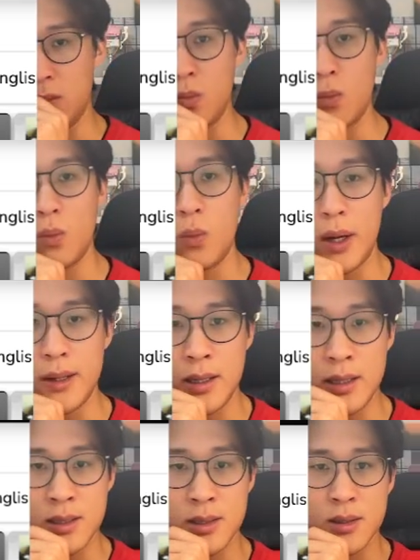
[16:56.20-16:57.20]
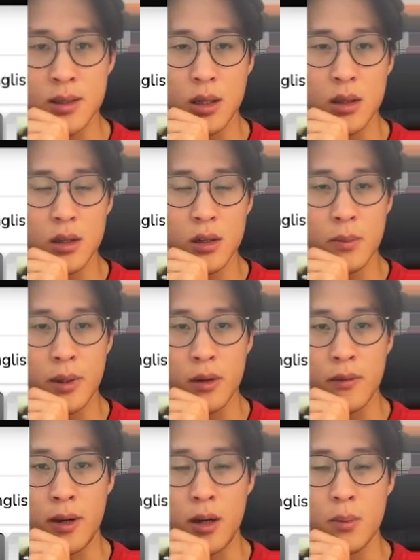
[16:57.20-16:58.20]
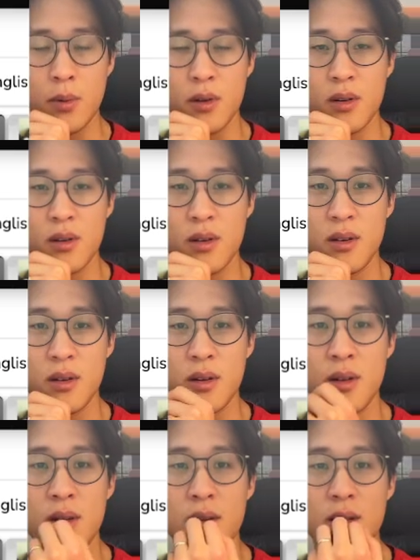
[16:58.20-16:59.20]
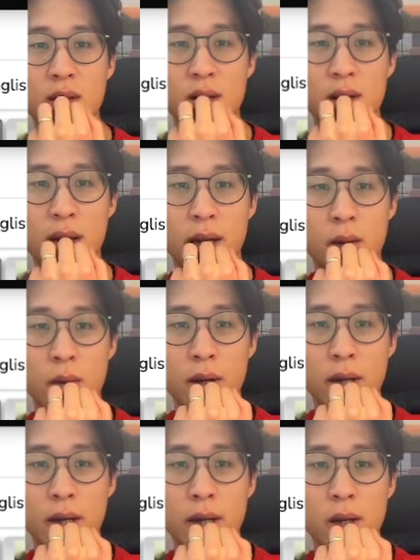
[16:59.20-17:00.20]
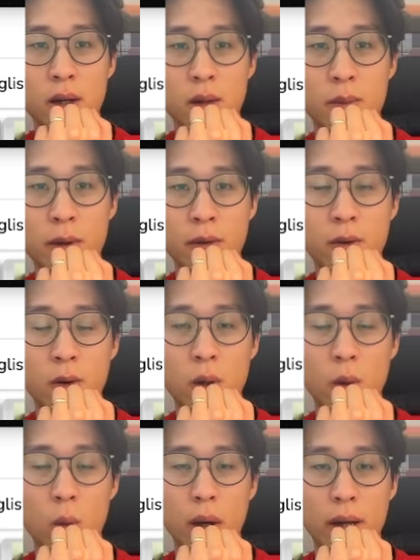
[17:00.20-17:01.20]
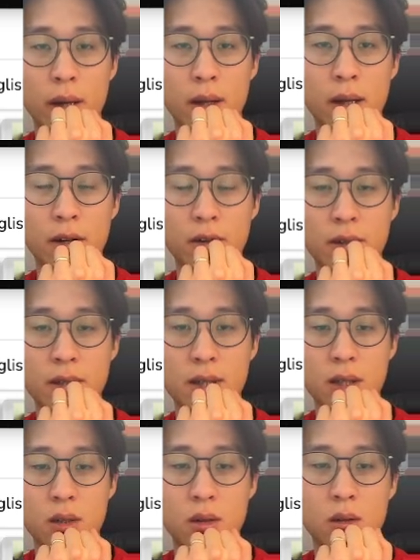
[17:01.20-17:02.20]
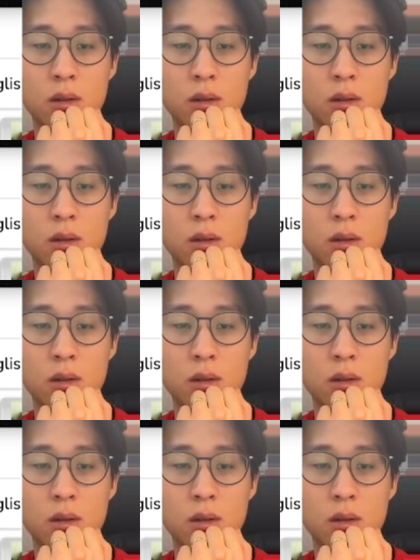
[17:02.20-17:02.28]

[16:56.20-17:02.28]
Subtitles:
white needs a little bit of help, like around here, before white can actually seal.